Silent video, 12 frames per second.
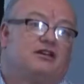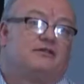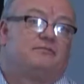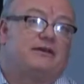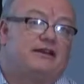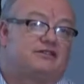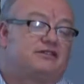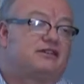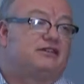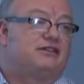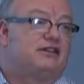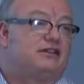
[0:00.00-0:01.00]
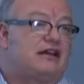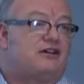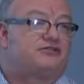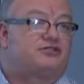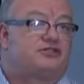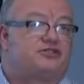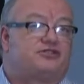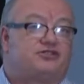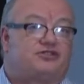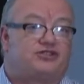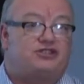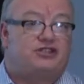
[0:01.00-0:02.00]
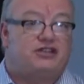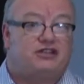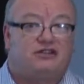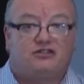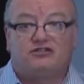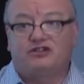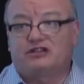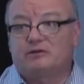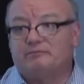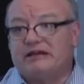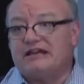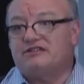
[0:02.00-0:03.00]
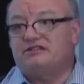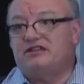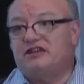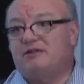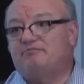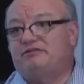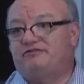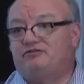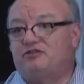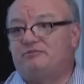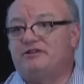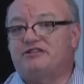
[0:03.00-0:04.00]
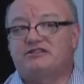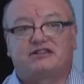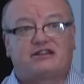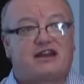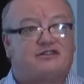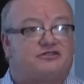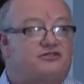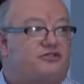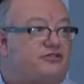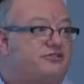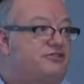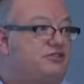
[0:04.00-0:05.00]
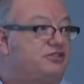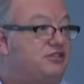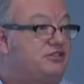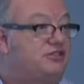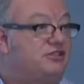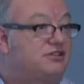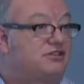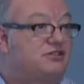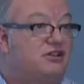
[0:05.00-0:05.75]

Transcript: basically allows us to see the capacity and performance and gathers all the statistics